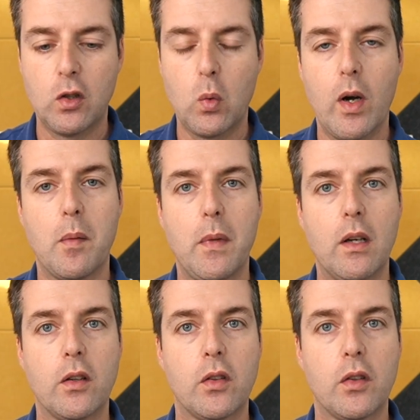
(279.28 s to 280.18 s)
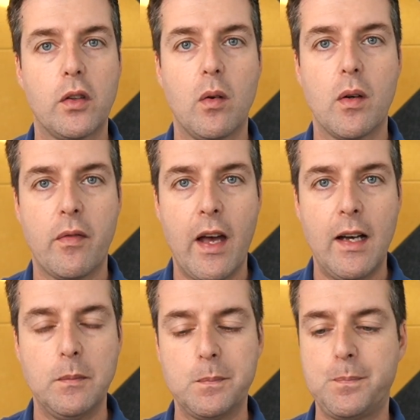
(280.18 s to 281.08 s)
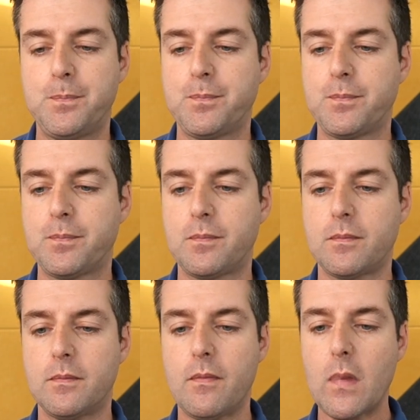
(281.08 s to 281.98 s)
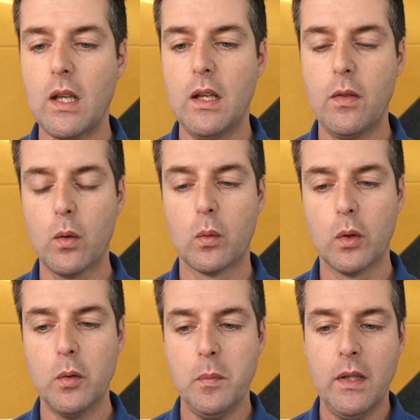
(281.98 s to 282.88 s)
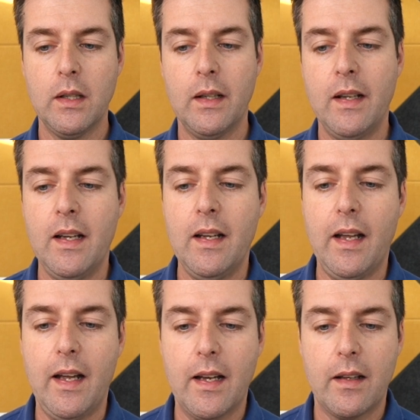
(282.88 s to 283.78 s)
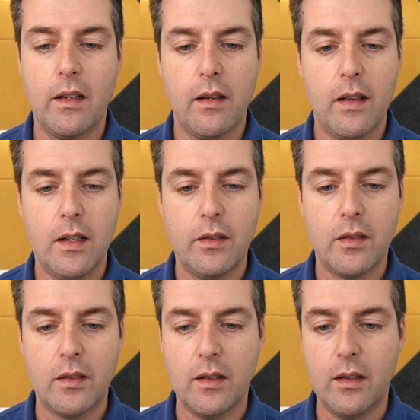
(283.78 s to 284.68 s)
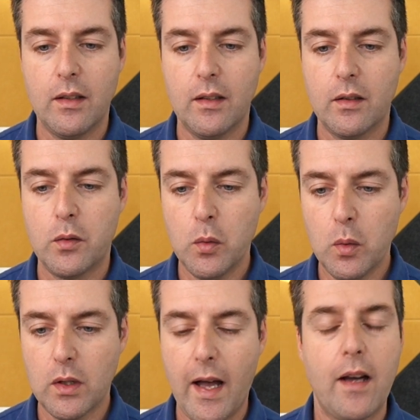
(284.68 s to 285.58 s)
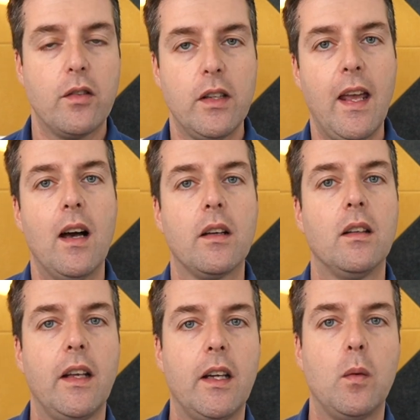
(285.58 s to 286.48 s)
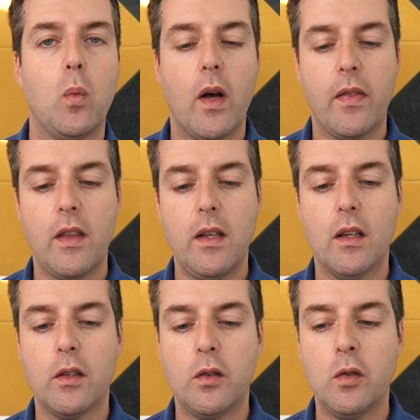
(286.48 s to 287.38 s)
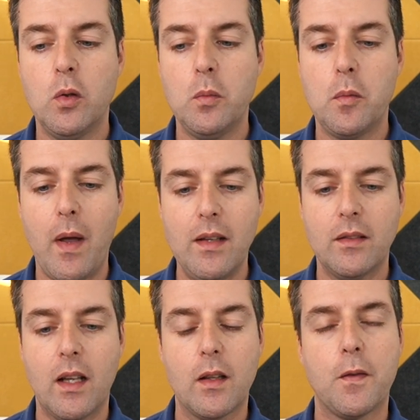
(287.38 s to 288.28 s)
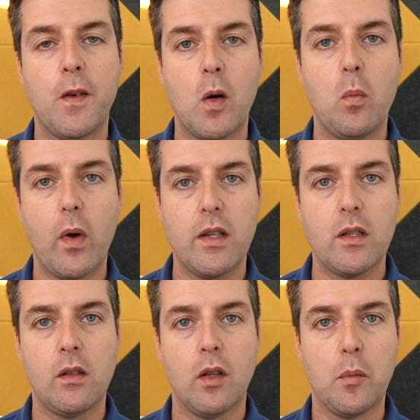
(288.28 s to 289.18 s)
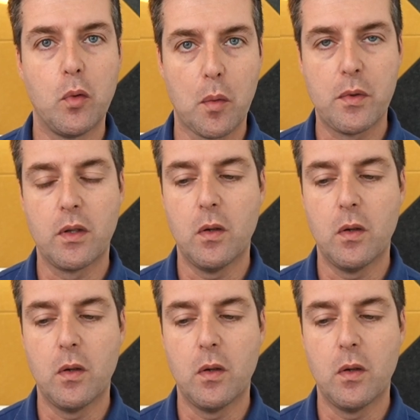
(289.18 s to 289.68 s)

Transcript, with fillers: square meters or so of that in the room. And this tool actually calculated what the assumed, based on the foam wedge's absorption